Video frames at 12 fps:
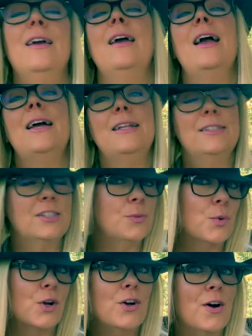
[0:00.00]
and
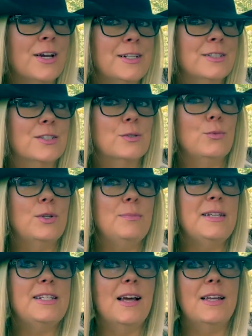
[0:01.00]
some more guidance would
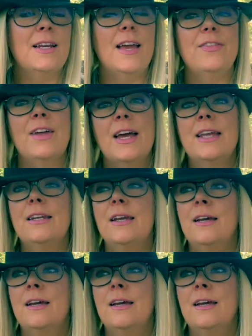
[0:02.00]
be done. And then